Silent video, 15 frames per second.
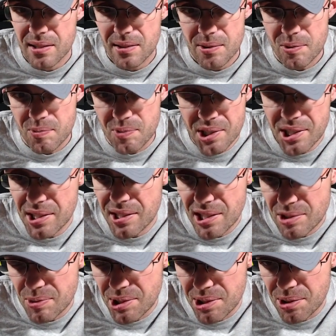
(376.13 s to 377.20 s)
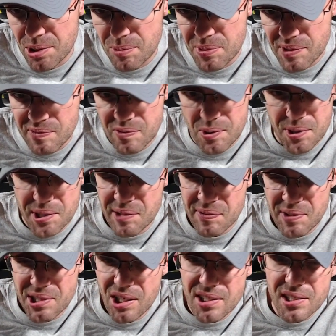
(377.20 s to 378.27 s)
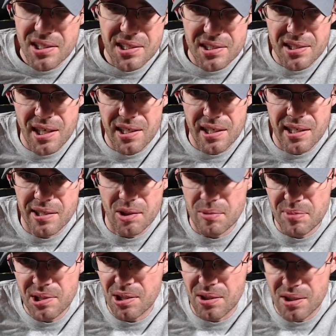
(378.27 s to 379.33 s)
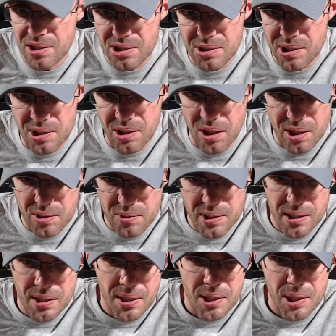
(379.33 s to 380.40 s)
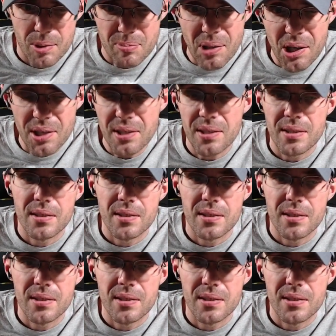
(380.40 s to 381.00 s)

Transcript: Really, that's what you're hoping for. If it doesn't, it's not end all be all, because you can auto it, but